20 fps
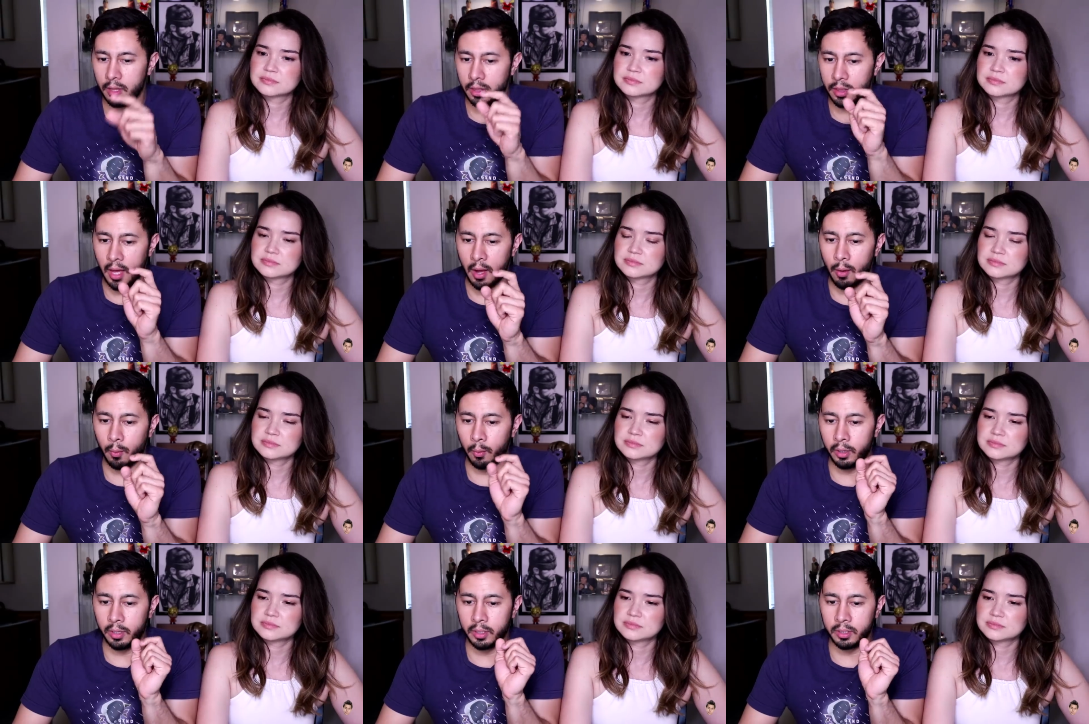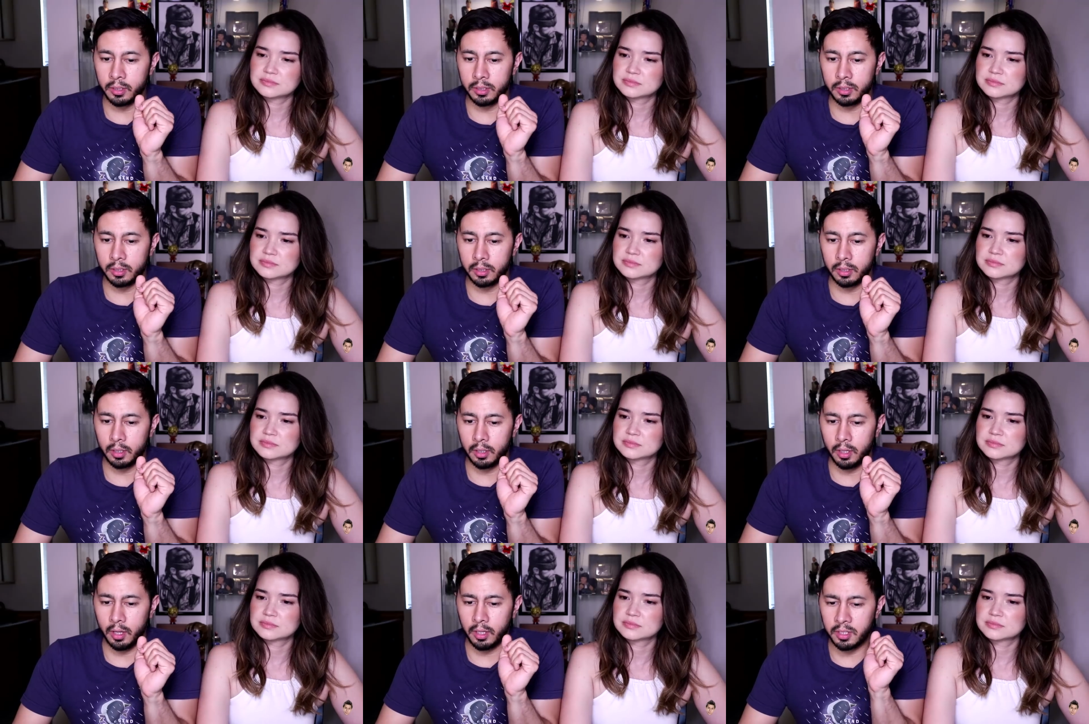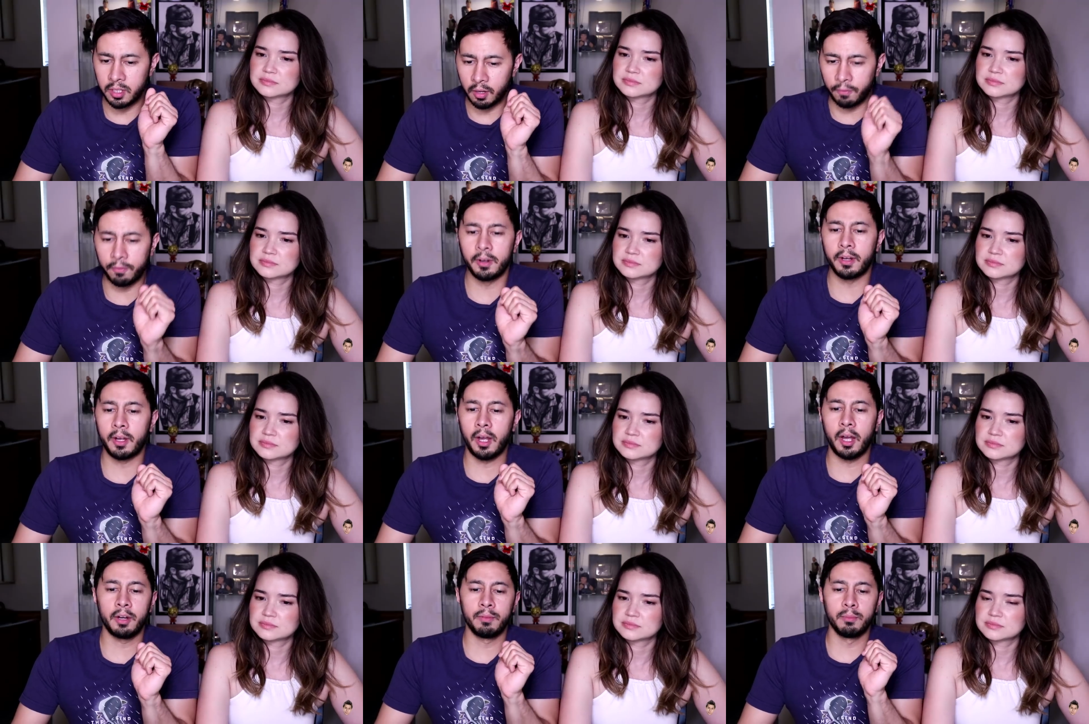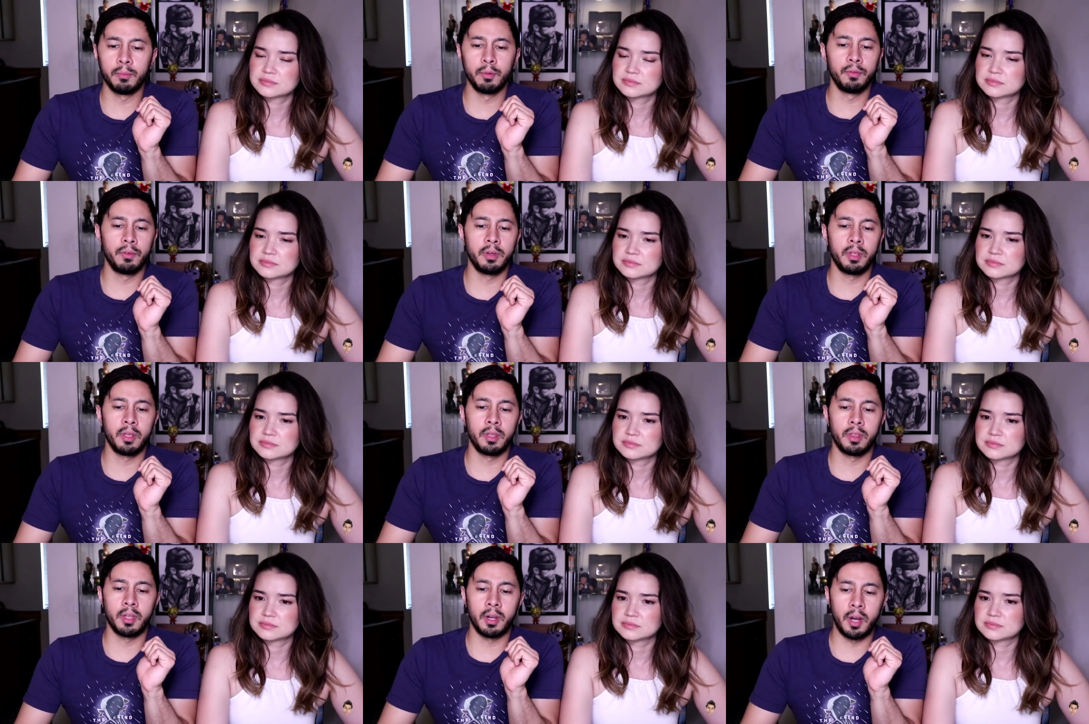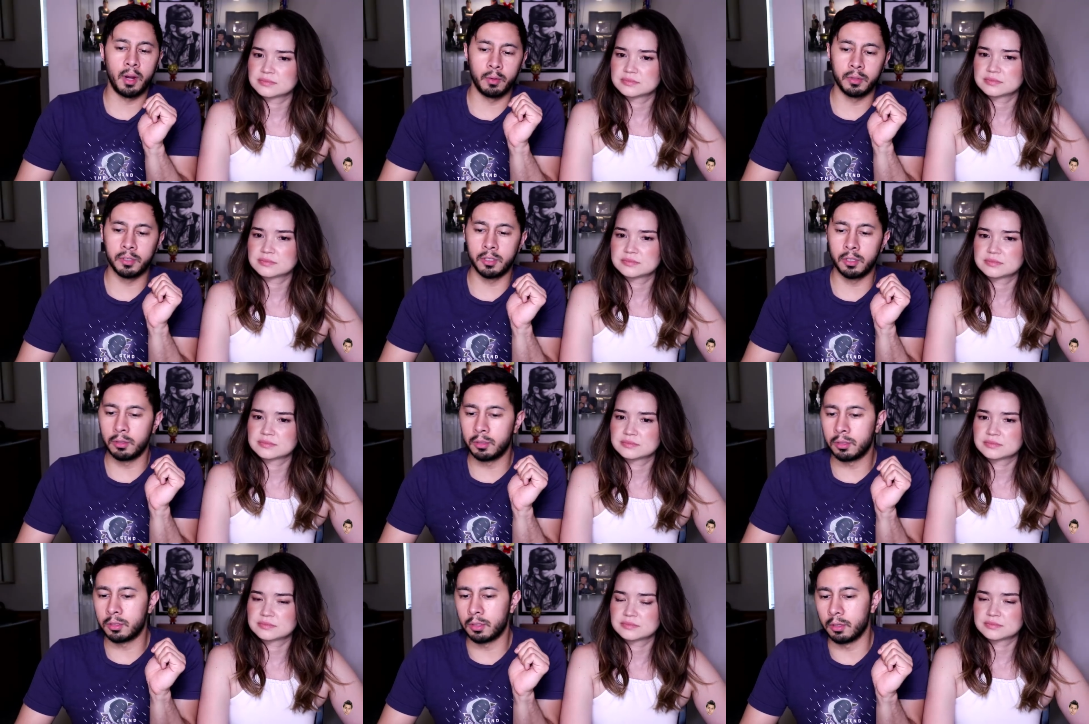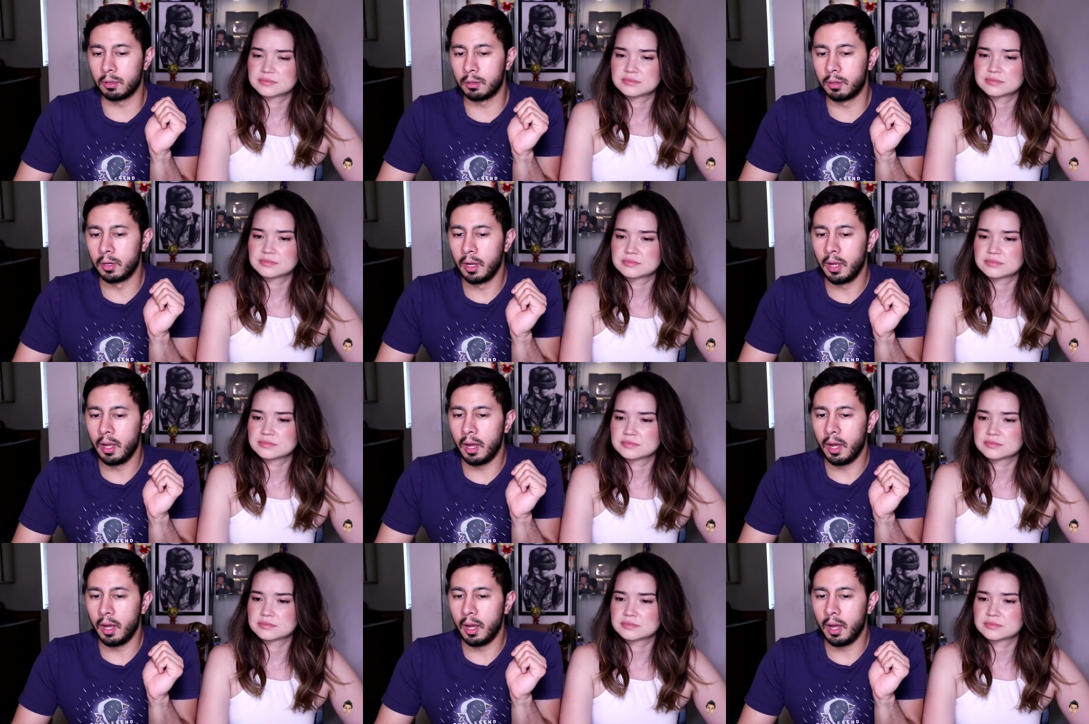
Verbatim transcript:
Speaker 1: That was a different kind of movie than I was used to.